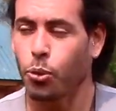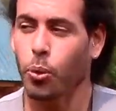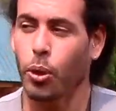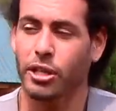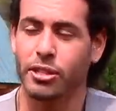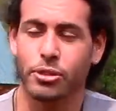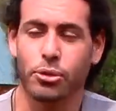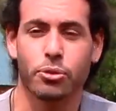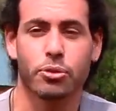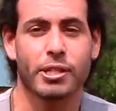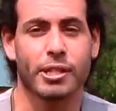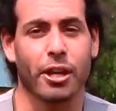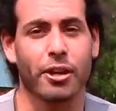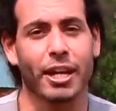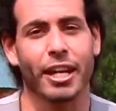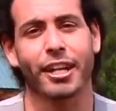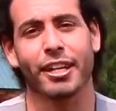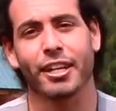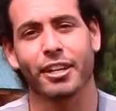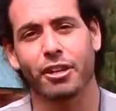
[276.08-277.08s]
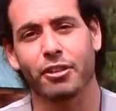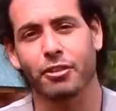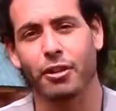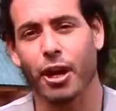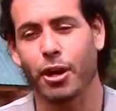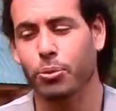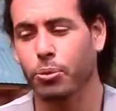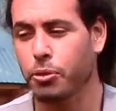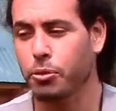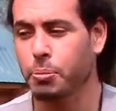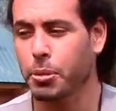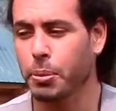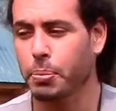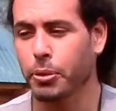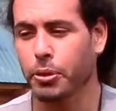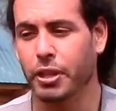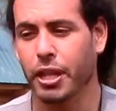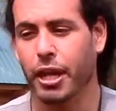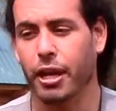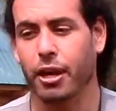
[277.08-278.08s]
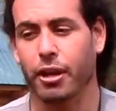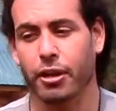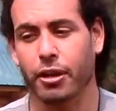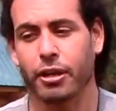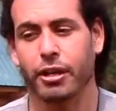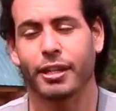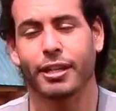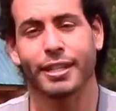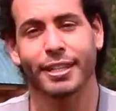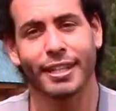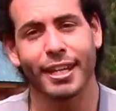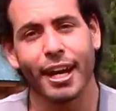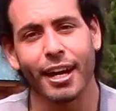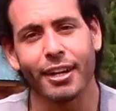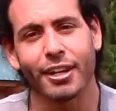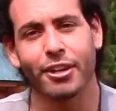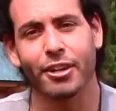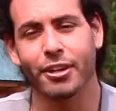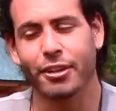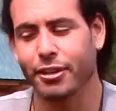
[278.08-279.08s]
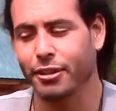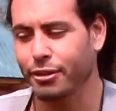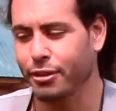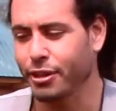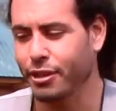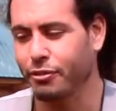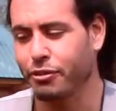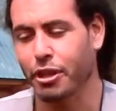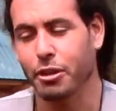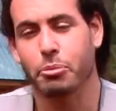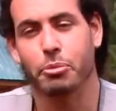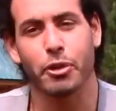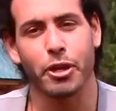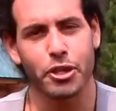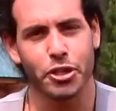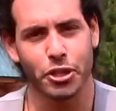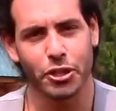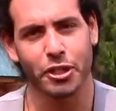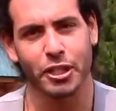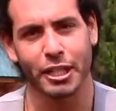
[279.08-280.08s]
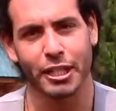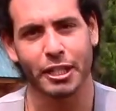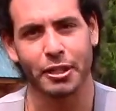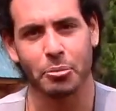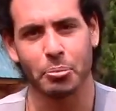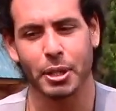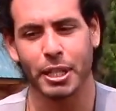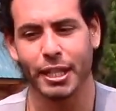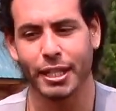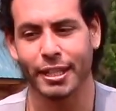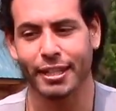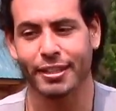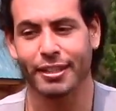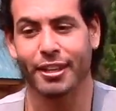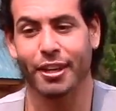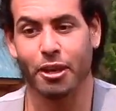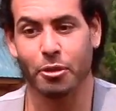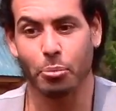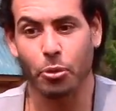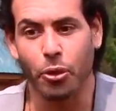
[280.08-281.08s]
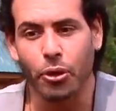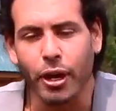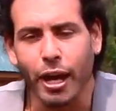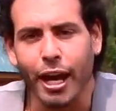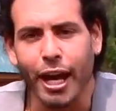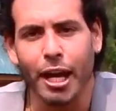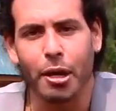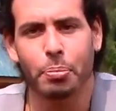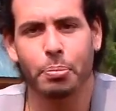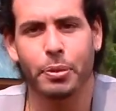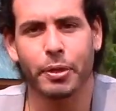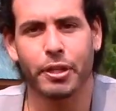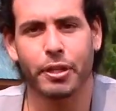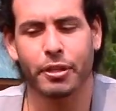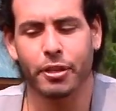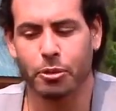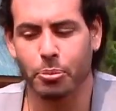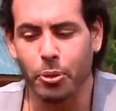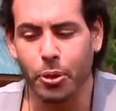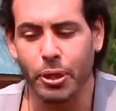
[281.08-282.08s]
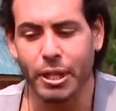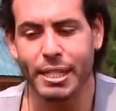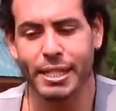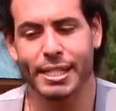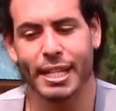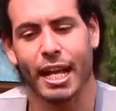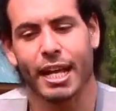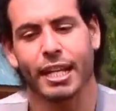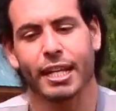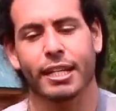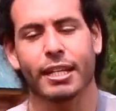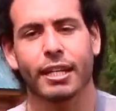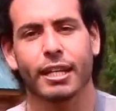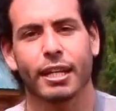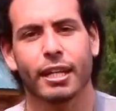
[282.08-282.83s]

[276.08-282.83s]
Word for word: once you start hanging around with people that are younger vibrationally, meaning they're more happy, they're more ecstatic,